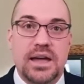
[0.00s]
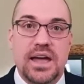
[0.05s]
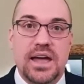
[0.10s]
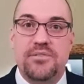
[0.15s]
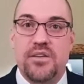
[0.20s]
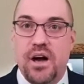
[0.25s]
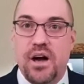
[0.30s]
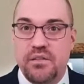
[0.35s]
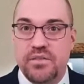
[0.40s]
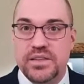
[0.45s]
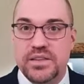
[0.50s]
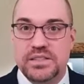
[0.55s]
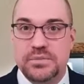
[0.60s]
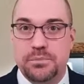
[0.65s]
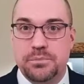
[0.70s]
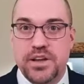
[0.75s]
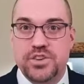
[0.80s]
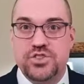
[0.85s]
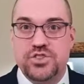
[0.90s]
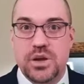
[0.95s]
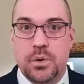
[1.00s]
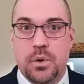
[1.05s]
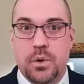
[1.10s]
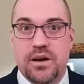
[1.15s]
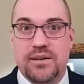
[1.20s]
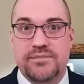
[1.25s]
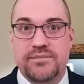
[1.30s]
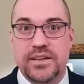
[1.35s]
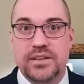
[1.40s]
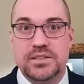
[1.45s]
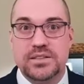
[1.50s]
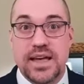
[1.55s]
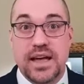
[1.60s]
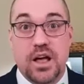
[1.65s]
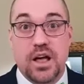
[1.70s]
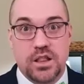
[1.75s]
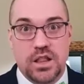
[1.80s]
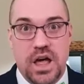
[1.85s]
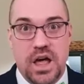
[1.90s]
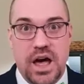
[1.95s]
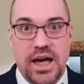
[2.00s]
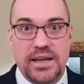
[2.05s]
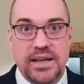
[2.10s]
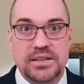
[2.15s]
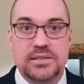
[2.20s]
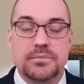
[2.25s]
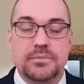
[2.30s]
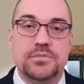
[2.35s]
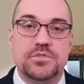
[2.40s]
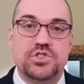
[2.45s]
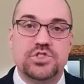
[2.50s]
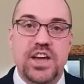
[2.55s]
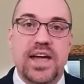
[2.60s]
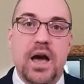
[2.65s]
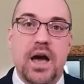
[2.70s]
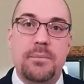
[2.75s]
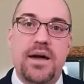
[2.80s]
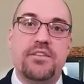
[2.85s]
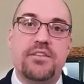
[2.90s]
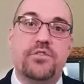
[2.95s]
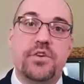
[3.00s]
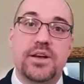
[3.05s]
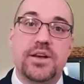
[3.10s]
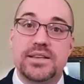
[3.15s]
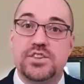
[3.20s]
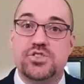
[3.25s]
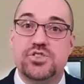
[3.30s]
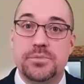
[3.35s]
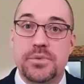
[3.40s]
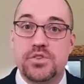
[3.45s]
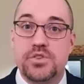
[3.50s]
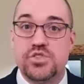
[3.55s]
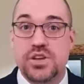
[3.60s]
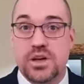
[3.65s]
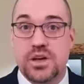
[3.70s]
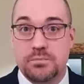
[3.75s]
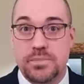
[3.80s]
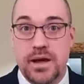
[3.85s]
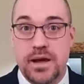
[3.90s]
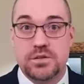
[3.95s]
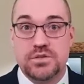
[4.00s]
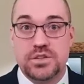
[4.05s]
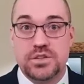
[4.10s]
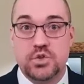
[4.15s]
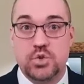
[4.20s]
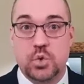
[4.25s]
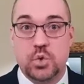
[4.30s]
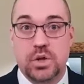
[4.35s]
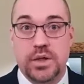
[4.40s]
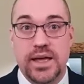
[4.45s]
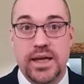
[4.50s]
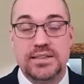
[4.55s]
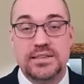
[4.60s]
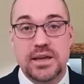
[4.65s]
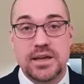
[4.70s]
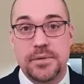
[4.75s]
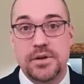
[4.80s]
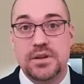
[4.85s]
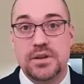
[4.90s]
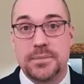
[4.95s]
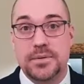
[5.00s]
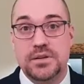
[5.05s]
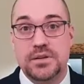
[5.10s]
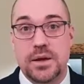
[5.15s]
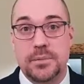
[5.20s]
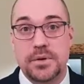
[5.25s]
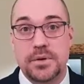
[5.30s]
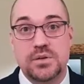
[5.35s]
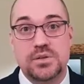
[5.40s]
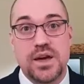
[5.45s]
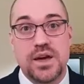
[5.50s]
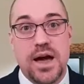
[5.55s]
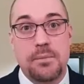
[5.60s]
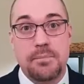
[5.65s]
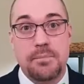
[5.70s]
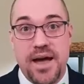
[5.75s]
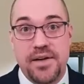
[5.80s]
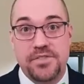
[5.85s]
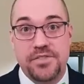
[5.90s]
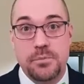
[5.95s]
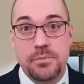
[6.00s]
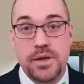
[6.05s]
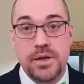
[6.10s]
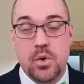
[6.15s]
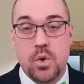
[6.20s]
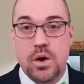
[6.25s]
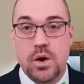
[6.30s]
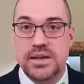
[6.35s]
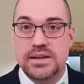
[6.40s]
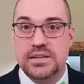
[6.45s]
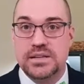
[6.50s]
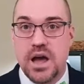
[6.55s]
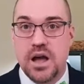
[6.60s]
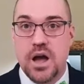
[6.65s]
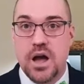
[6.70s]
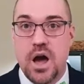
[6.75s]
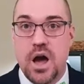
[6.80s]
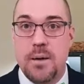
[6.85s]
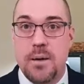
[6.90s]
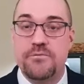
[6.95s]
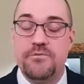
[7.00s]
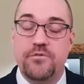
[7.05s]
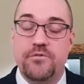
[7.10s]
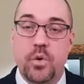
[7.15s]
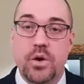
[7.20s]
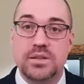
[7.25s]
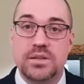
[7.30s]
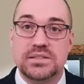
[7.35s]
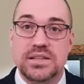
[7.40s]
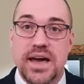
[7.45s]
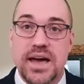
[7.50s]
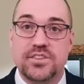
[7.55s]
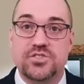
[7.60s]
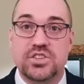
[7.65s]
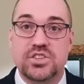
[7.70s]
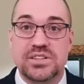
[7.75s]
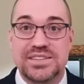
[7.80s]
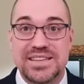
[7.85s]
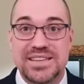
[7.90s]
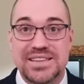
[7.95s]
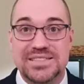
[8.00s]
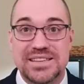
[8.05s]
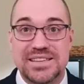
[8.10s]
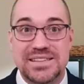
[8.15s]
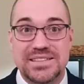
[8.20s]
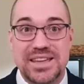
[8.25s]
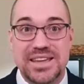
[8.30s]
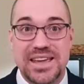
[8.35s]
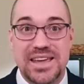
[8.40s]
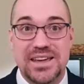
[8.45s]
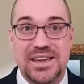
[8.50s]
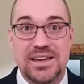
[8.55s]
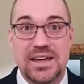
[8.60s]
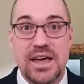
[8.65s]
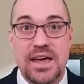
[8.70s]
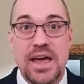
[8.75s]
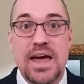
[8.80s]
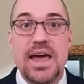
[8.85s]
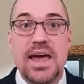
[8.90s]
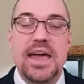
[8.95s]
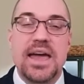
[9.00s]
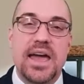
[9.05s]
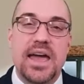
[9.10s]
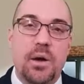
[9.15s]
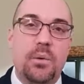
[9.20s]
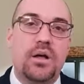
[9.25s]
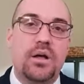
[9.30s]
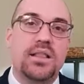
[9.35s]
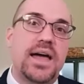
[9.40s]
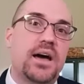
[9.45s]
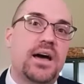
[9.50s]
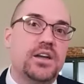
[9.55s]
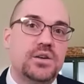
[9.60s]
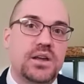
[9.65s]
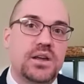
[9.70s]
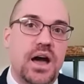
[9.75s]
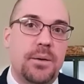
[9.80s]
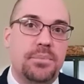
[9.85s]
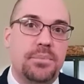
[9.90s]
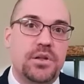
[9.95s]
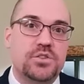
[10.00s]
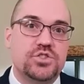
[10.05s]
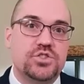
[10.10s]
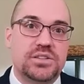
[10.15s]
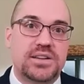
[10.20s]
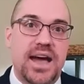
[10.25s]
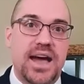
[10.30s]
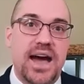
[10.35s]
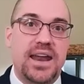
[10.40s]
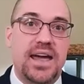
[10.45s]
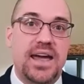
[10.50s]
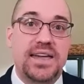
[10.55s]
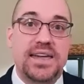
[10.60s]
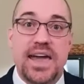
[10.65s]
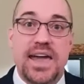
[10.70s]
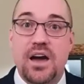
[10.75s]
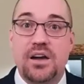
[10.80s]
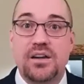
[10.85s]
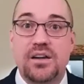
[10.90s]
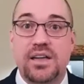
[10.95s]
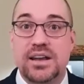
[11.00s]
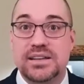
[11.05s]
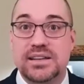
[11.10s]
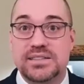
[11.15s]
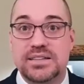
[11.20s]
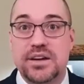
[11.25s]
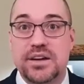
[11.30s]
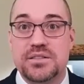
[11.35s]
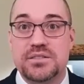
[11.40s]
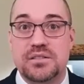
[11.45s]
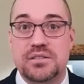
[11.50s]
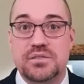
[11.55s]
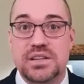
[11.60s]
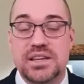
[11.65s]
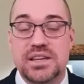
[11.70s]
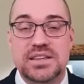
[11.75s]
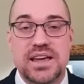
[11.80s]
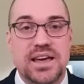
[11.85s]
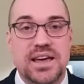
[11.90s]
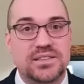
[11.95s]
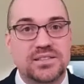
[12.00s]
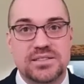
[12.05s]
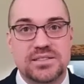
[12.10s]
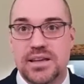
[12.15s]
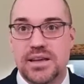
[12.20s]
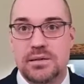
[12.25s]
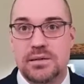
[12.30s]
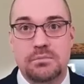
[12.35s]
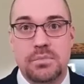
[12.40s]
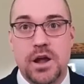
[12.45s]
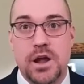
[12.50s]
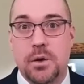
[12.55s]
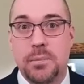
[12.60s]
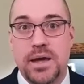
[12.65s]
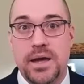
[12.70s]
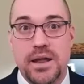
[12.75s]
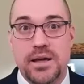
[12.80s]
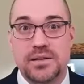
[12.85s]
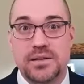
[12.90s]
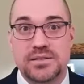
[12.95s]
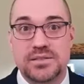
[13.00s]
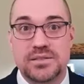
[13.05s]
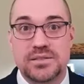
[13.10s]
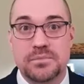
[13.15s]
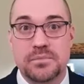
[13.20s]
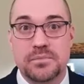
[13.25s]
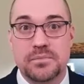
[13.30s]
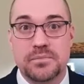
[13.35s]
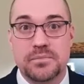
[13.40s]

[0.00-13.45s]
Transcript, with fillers: If all of this spreadsheet work feels like a lot, check out my free distribution comparison tool at w w w dot matthew b courtney dot com forward slash D C T. It will allow you to upload your data and calculate a series of t-tests in mere minutes.